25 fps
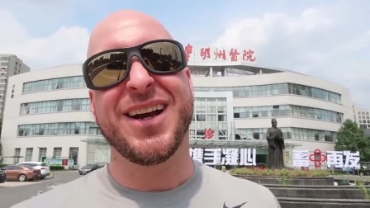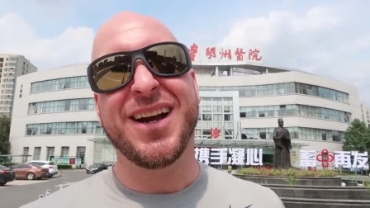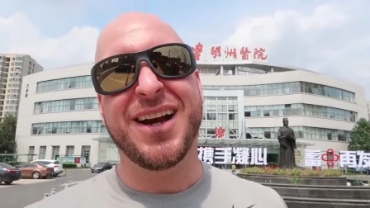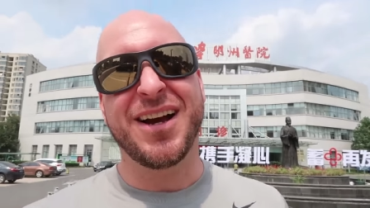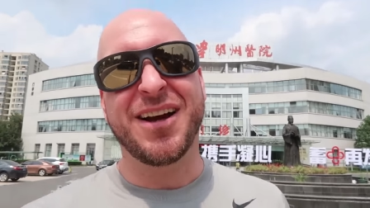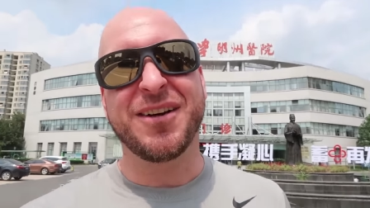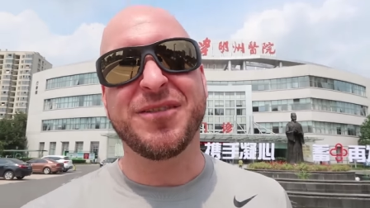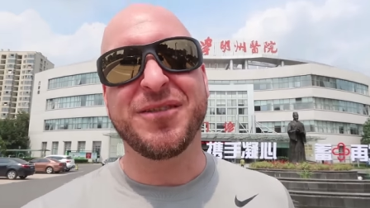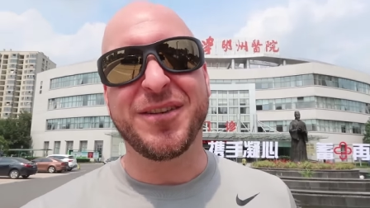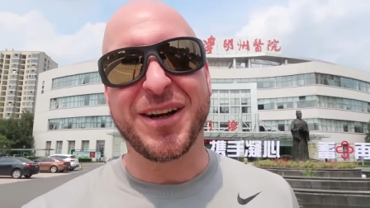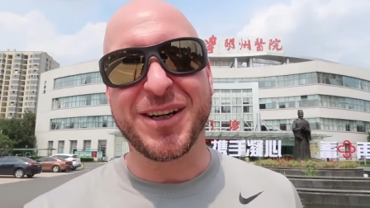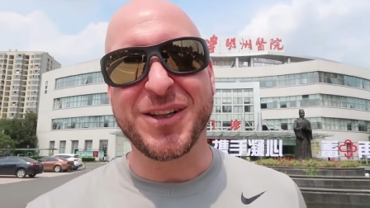
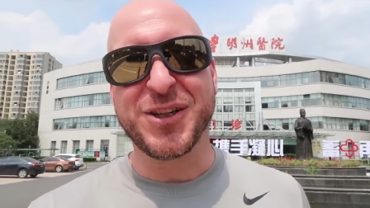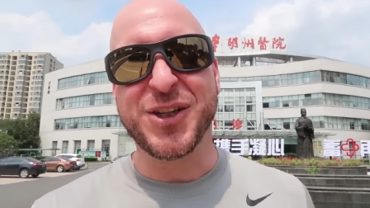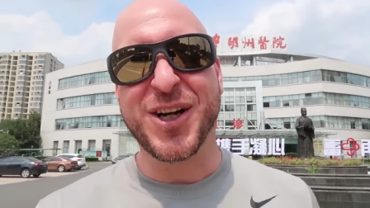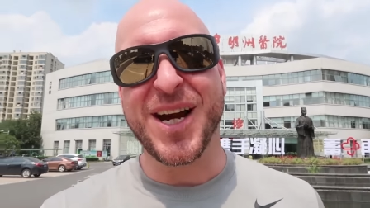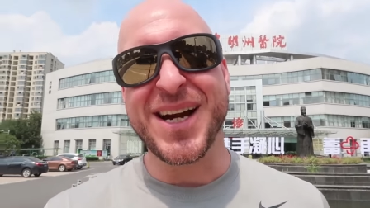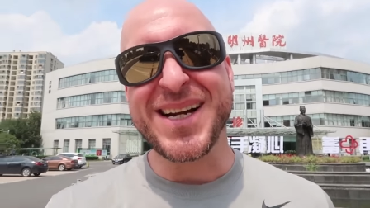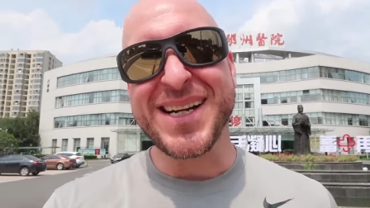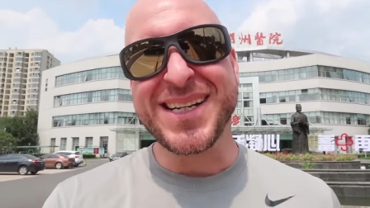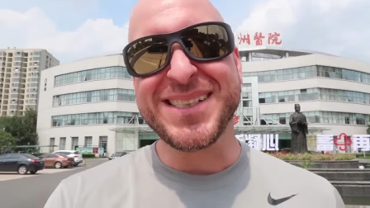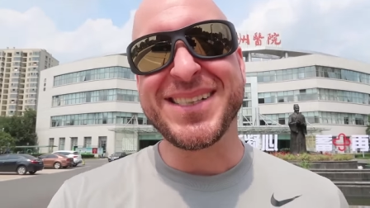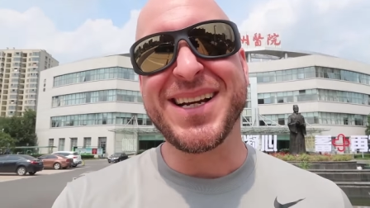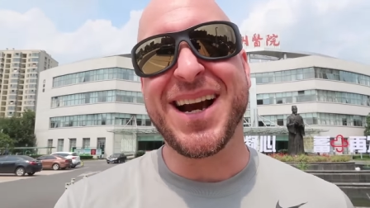of a
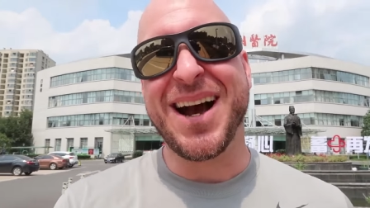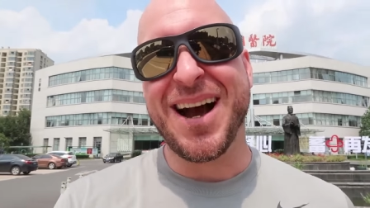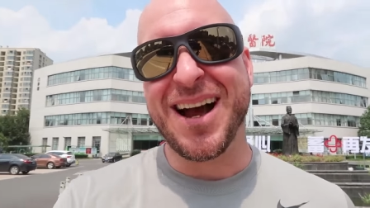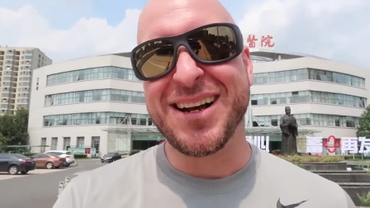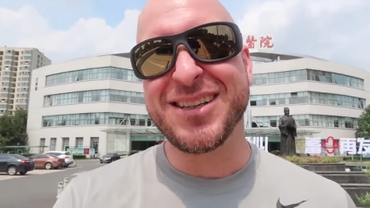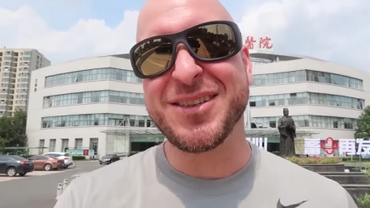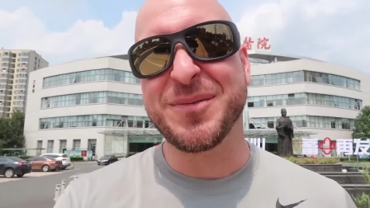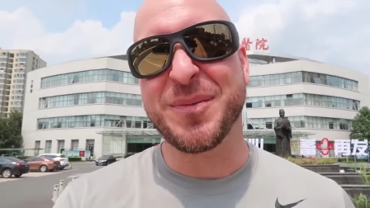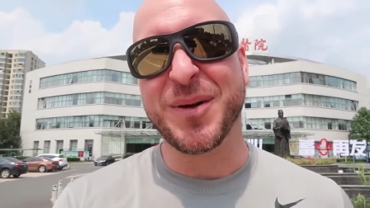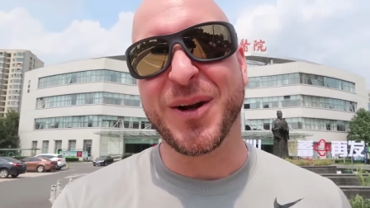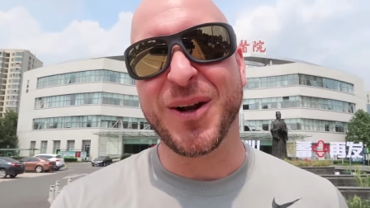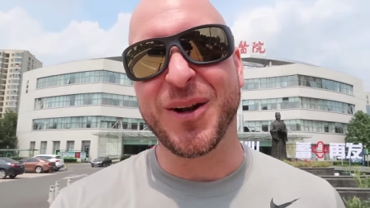Chinese
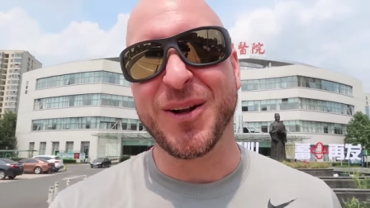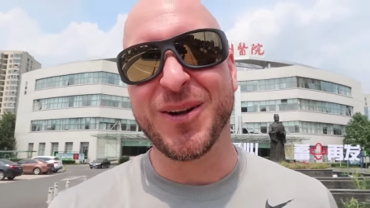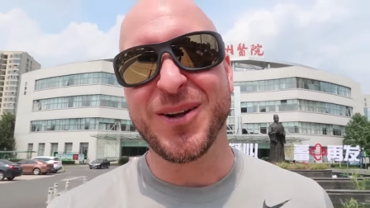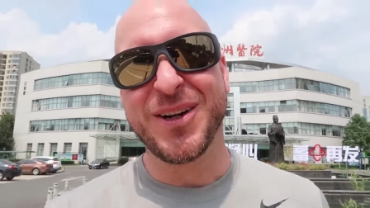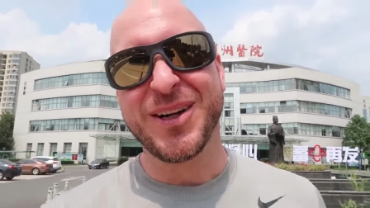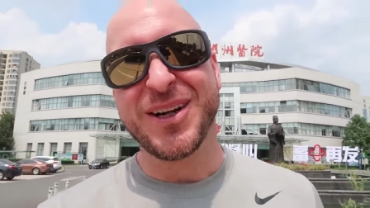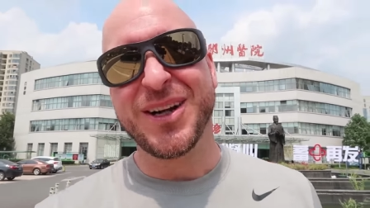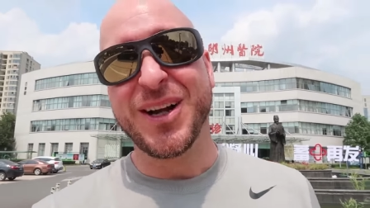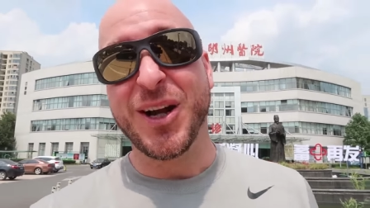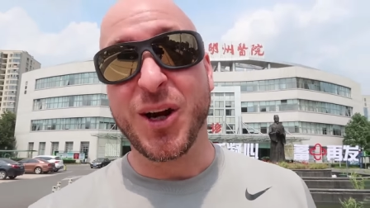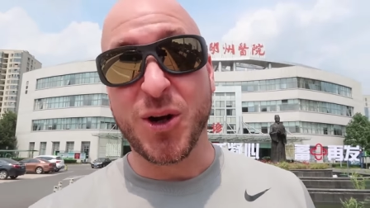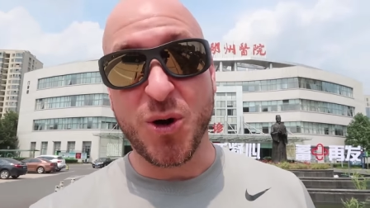hospital
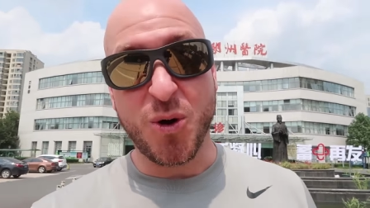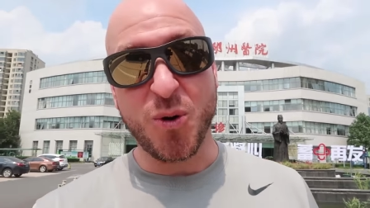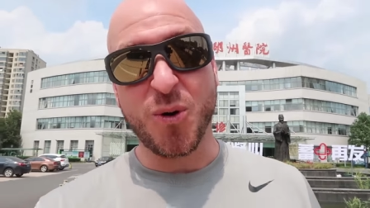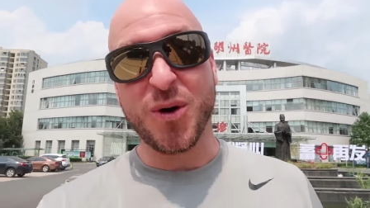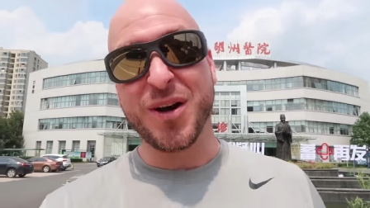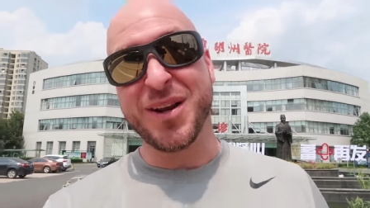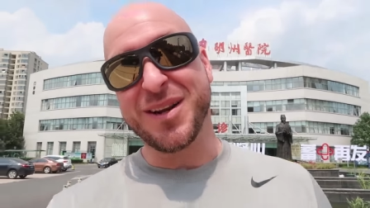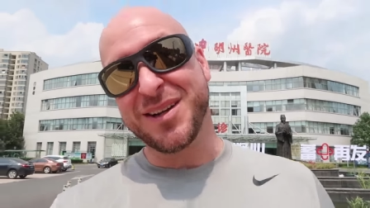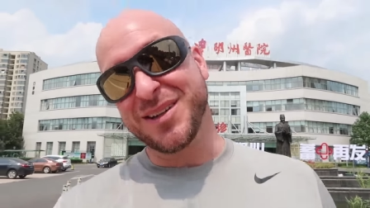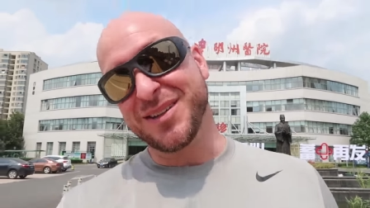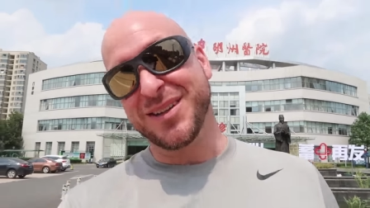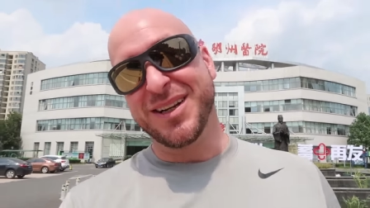
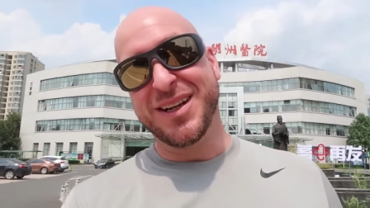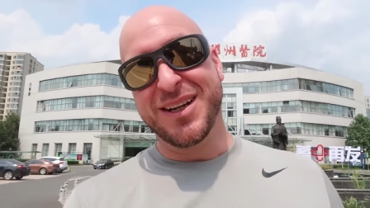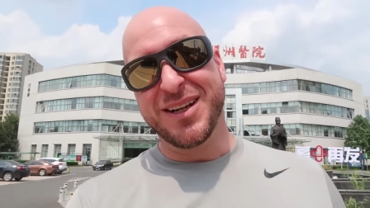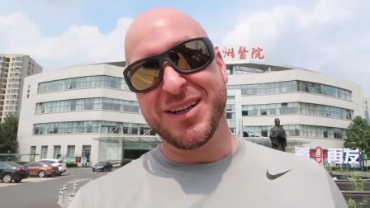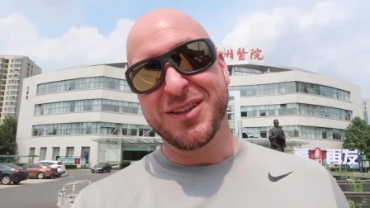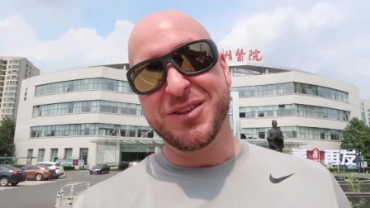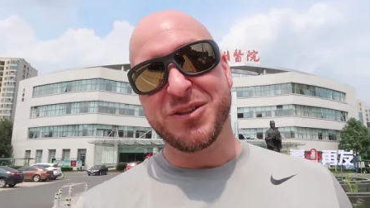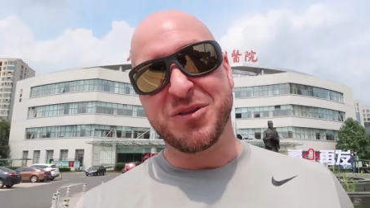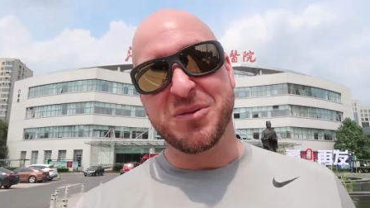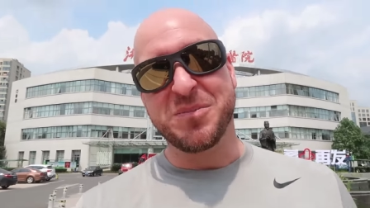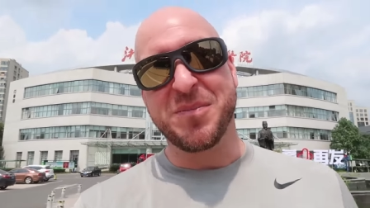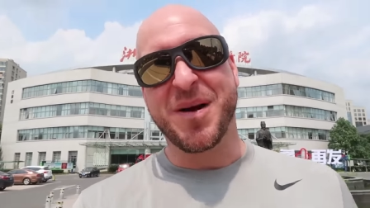according
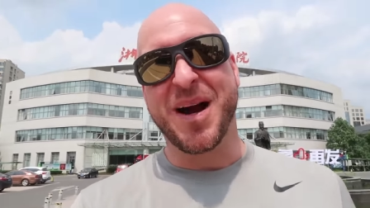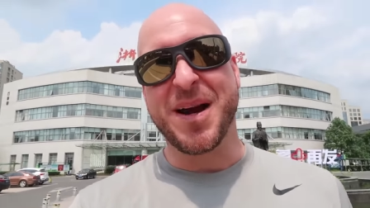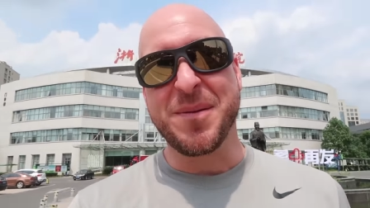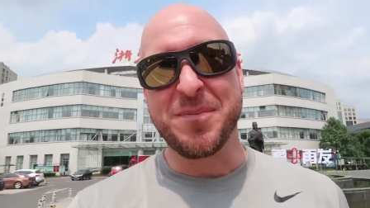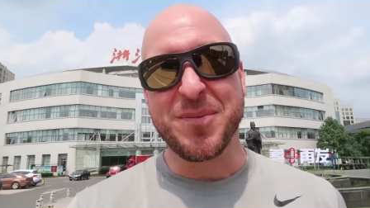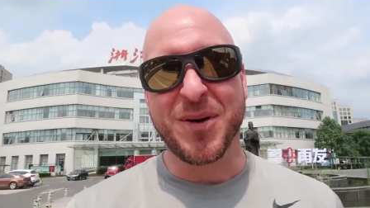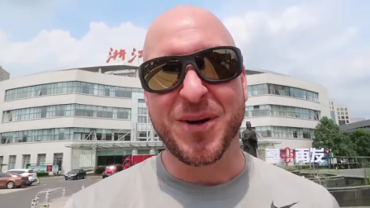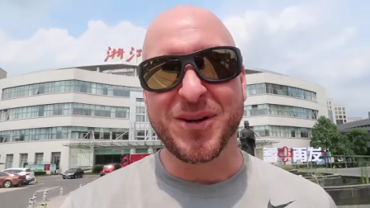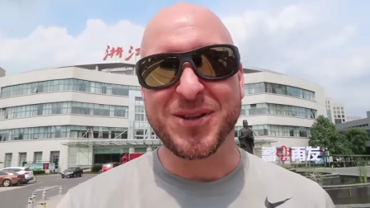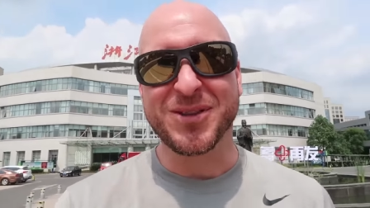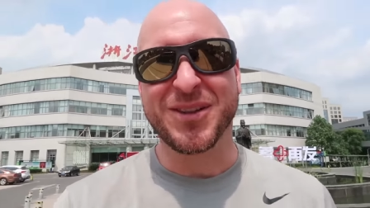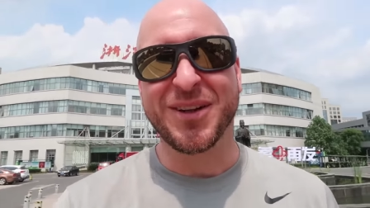to my
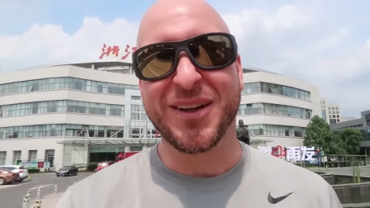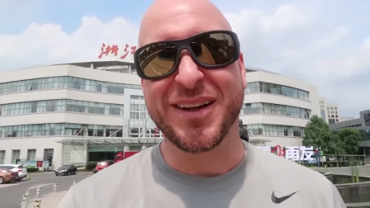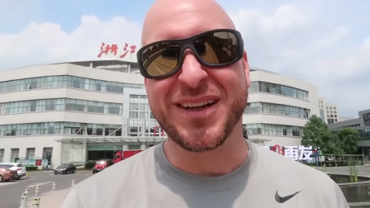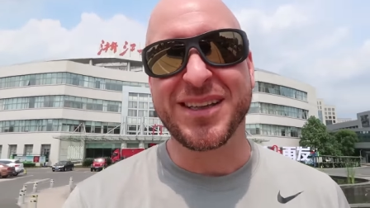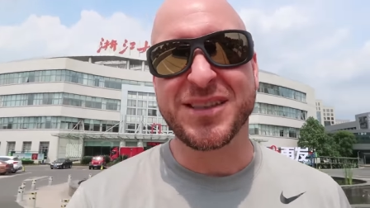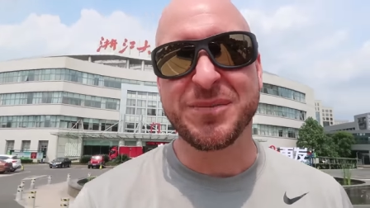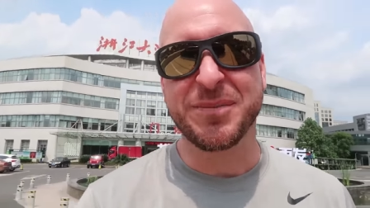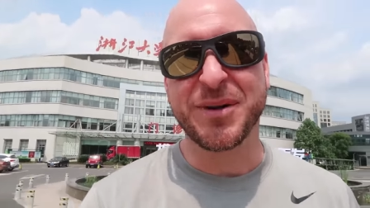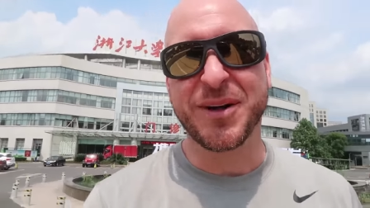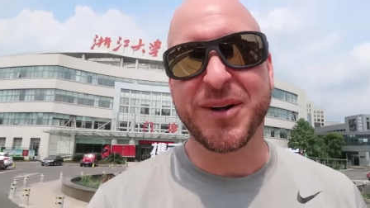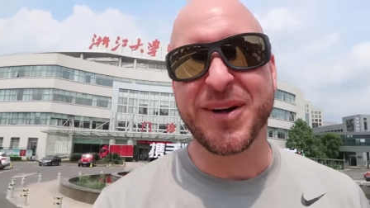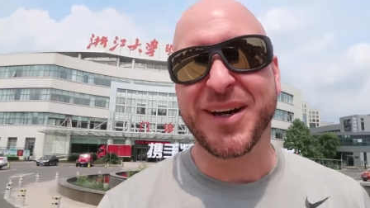personal
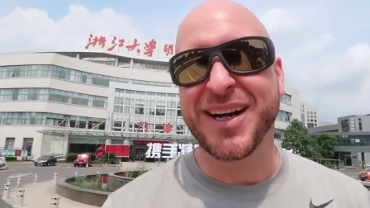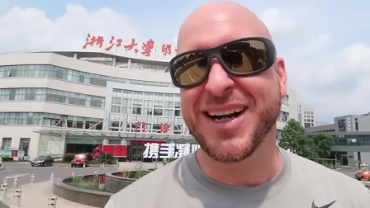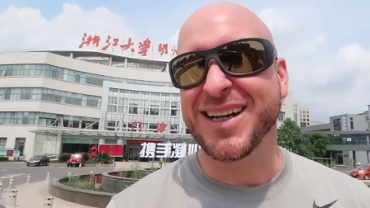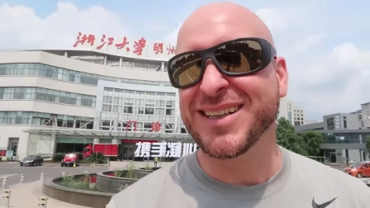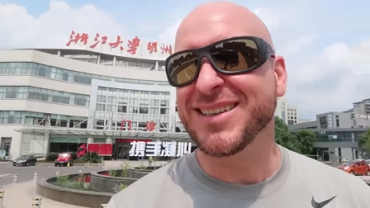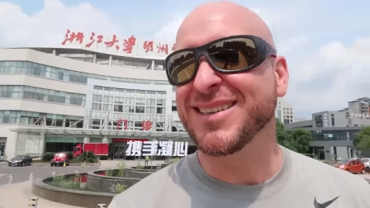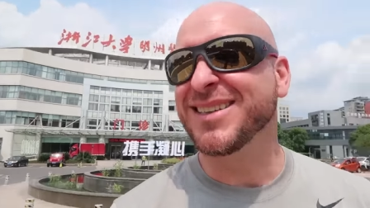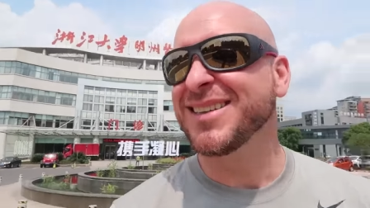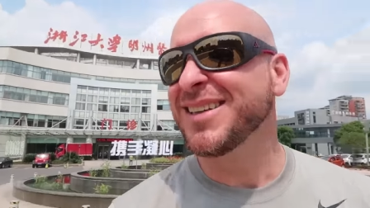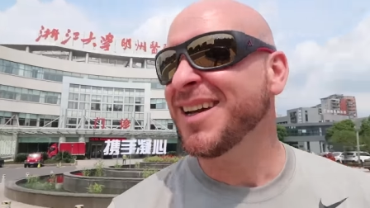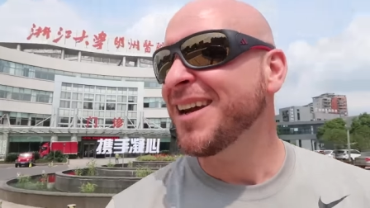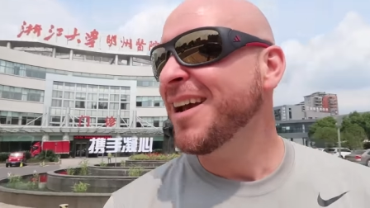
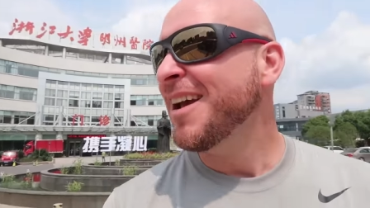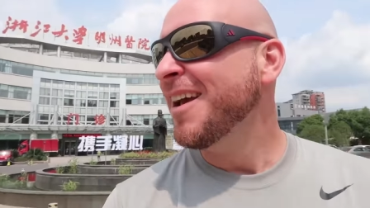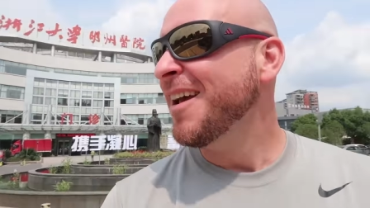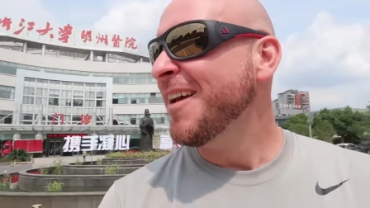experience.